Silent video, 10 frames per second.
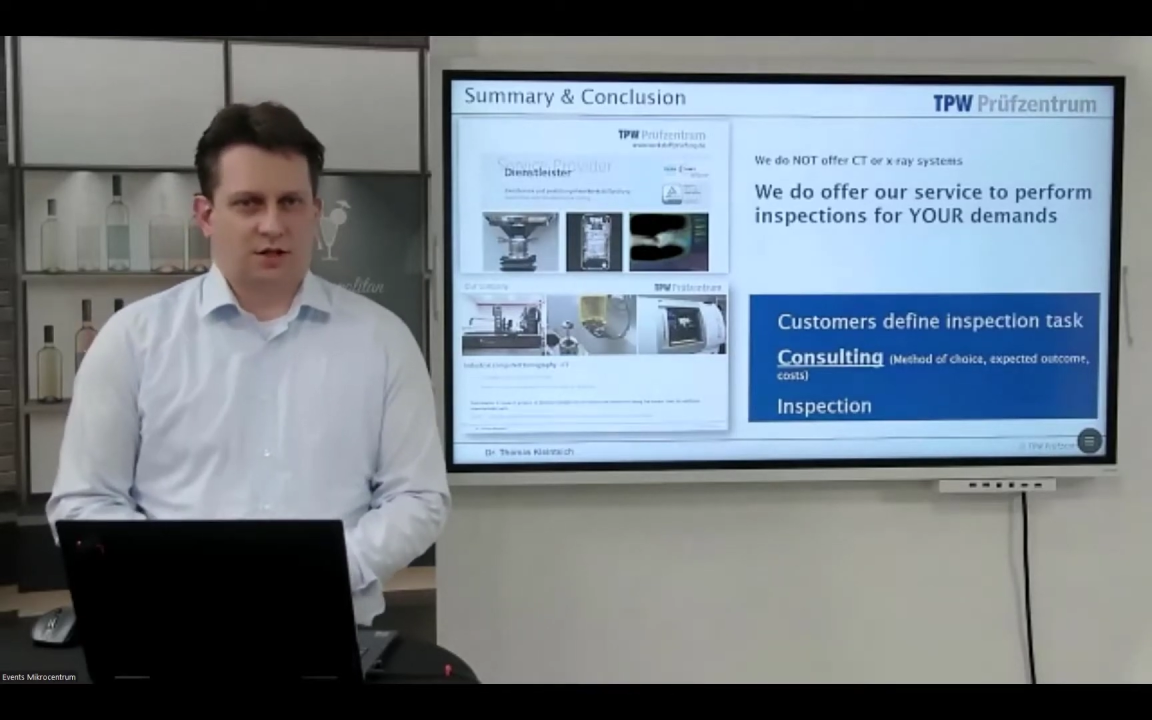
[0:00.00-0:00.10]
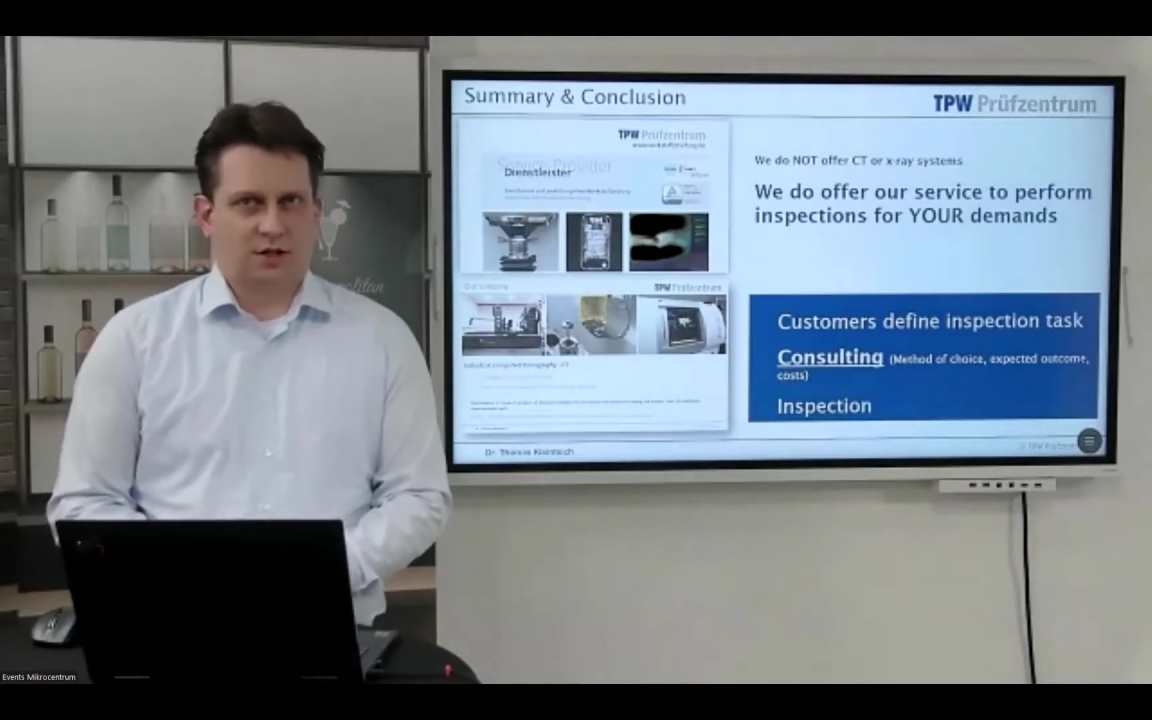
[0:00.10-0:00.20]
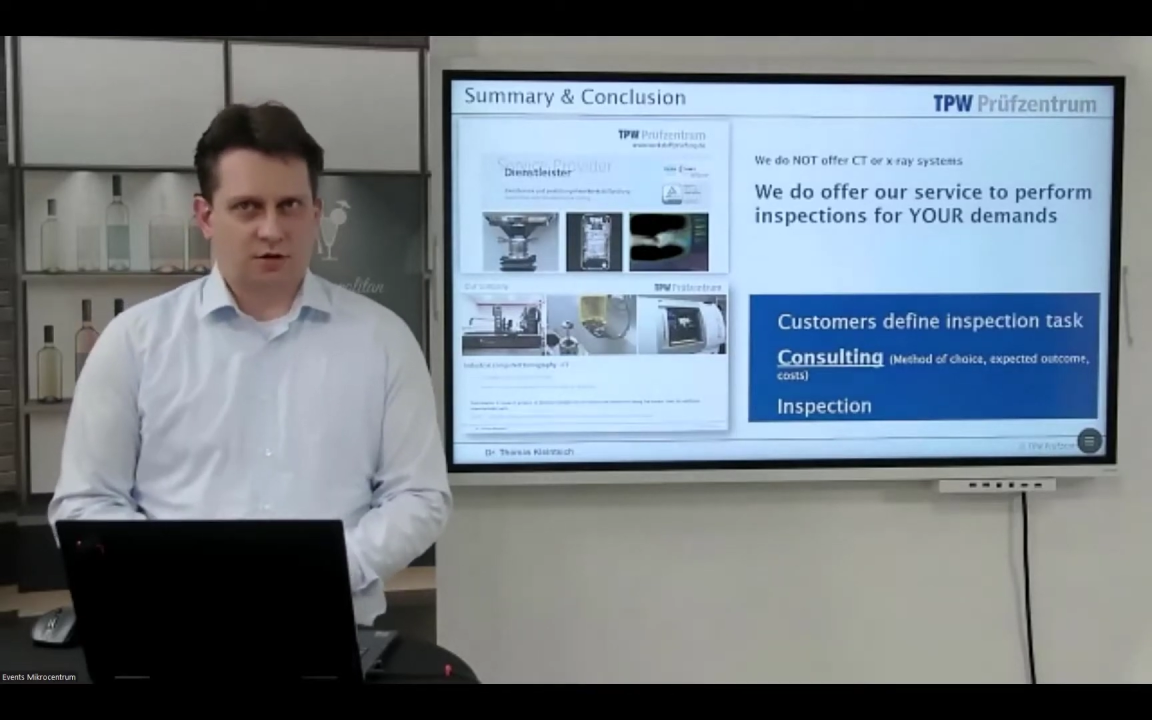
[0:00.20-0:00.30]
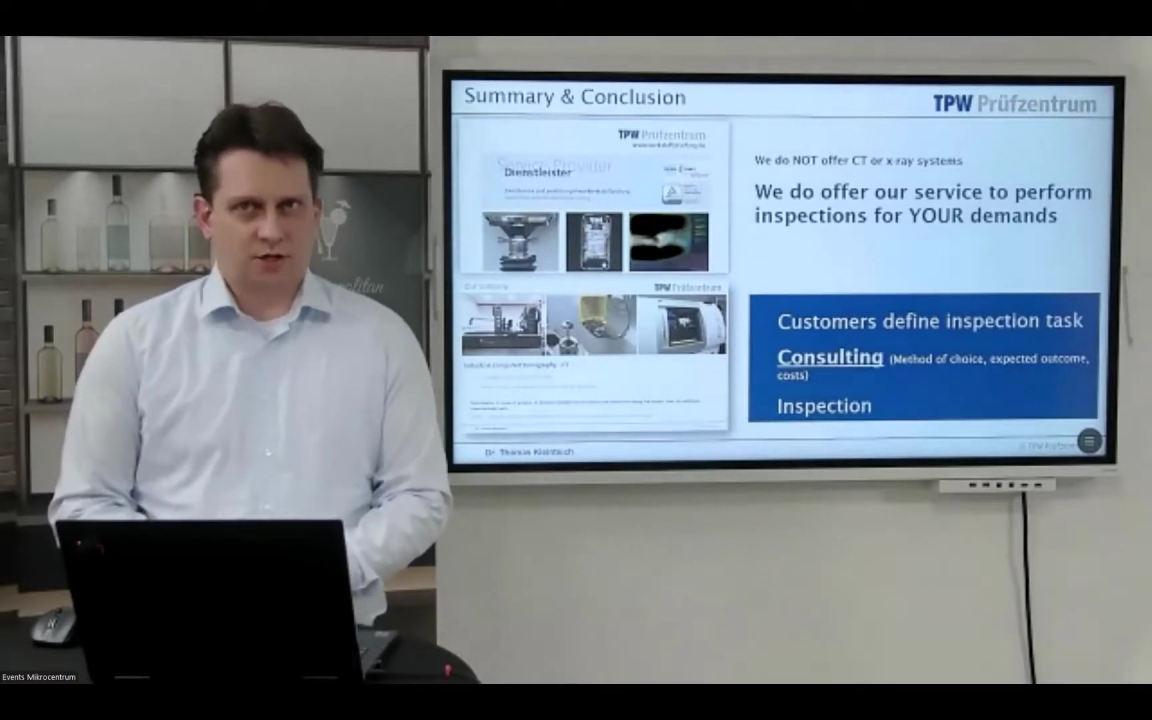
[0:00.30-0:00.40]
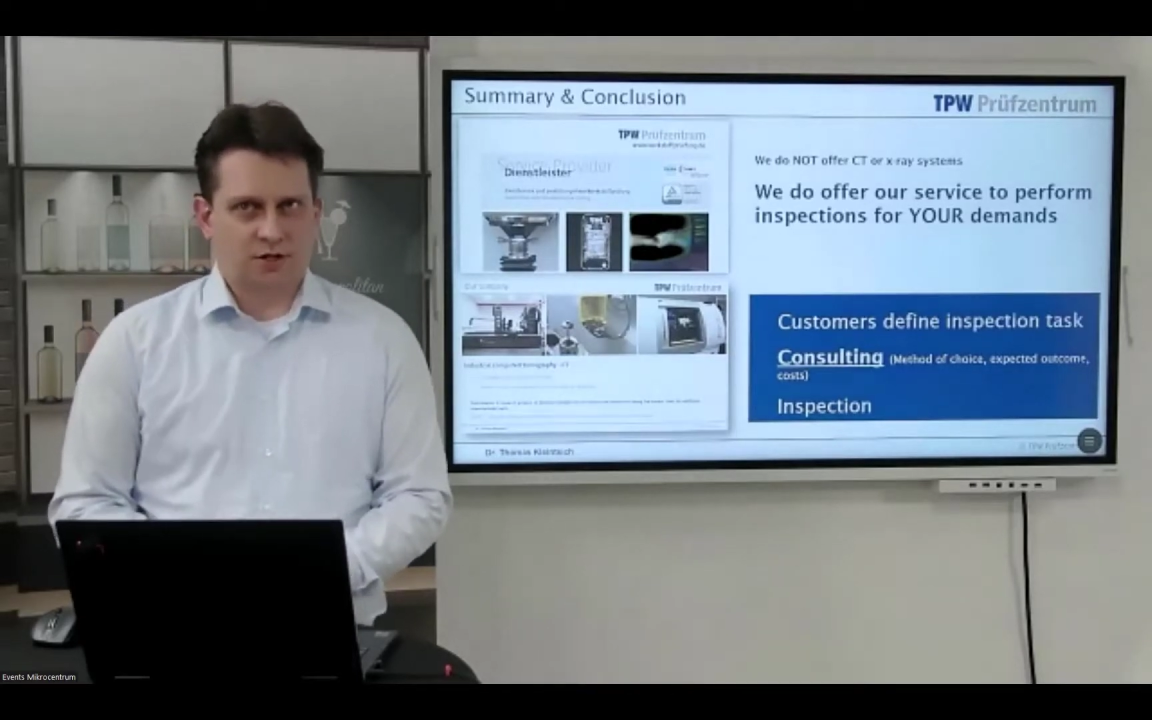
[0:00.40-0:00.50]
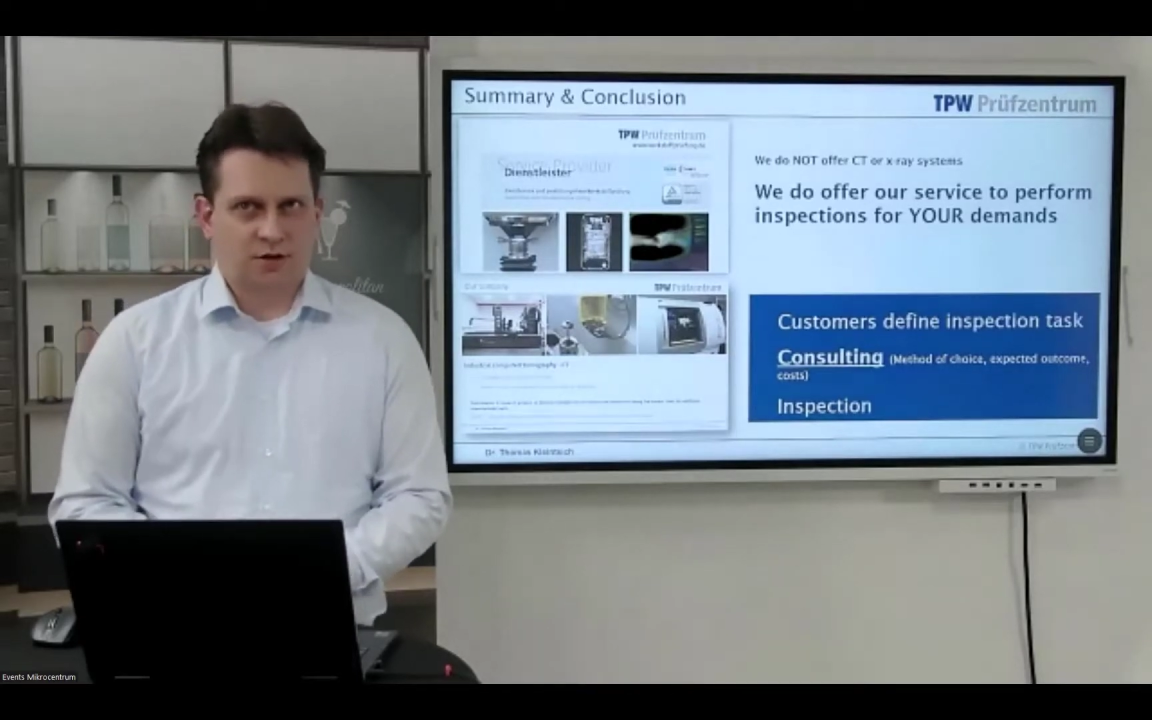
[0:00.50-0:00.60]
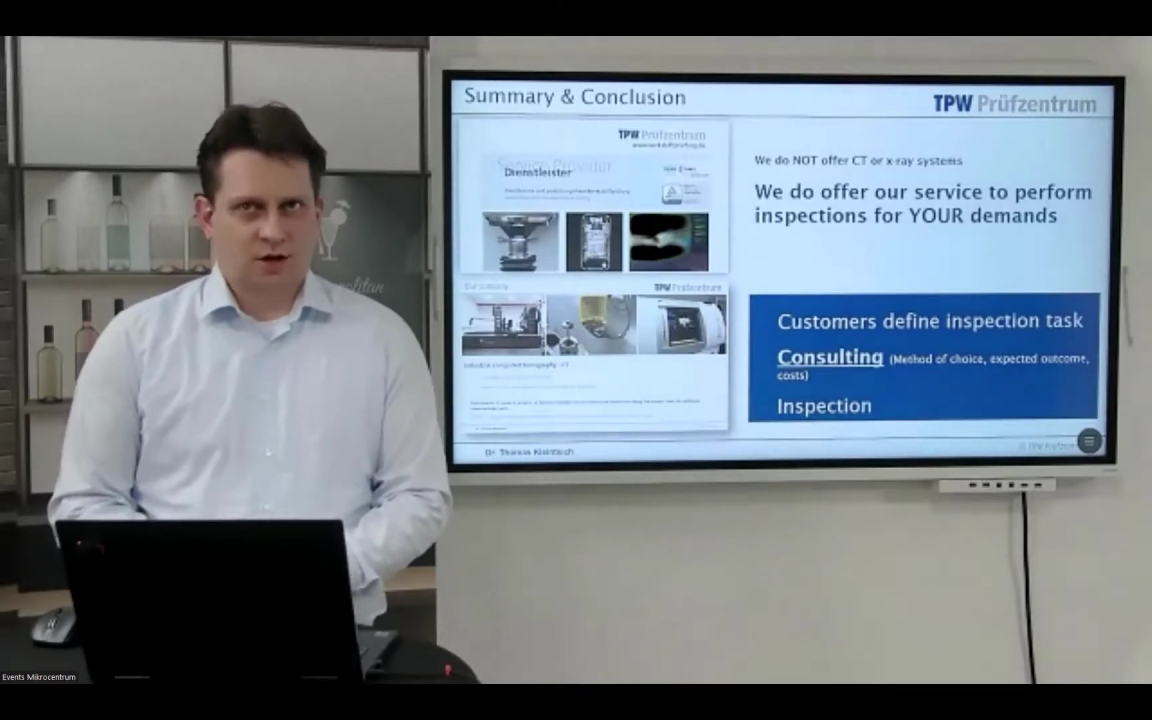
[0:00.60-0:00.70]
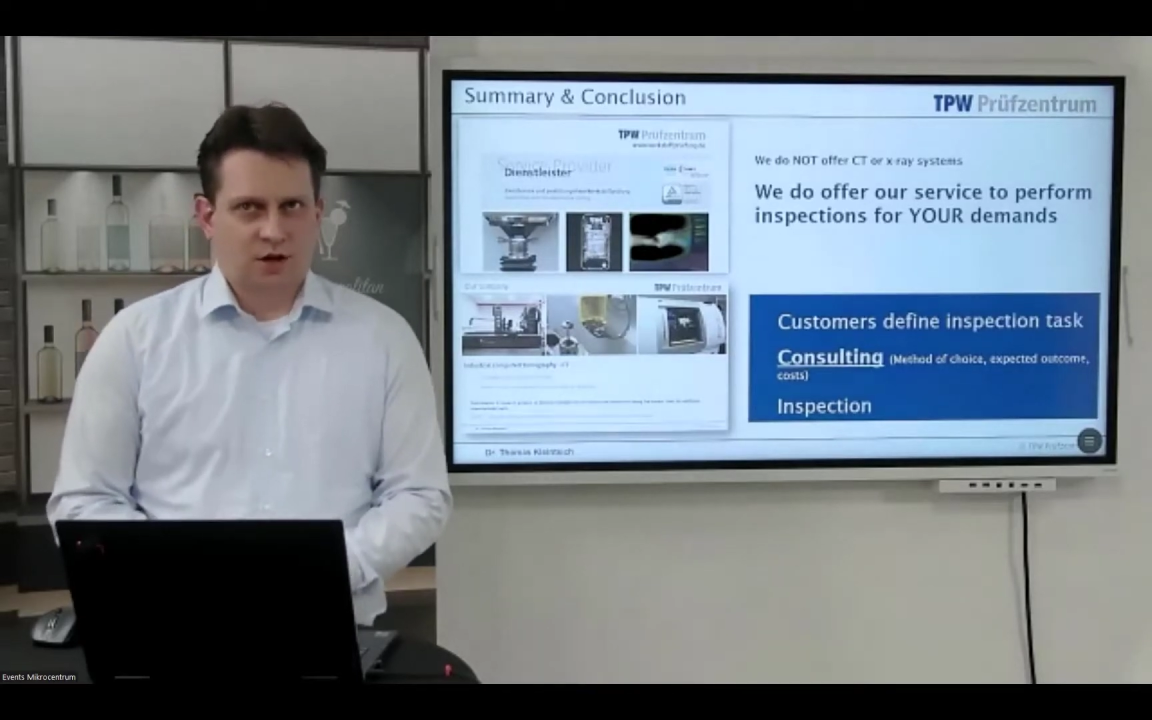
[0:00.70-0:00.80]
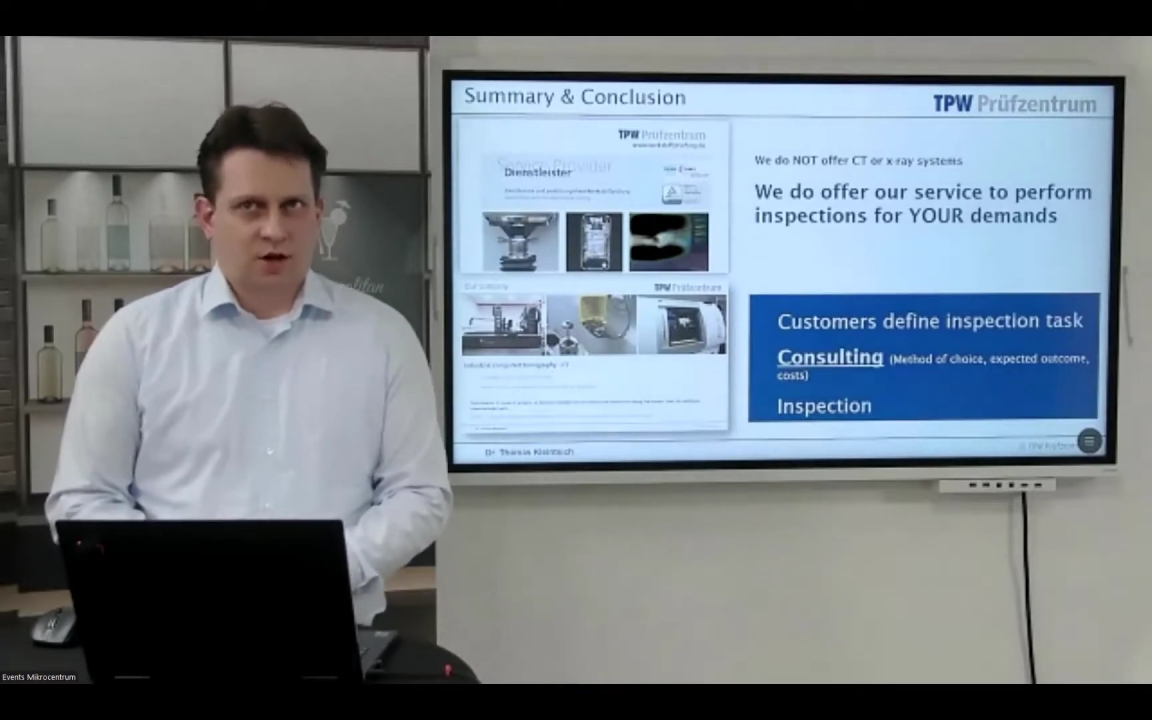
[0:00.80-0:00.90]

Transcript: hardware.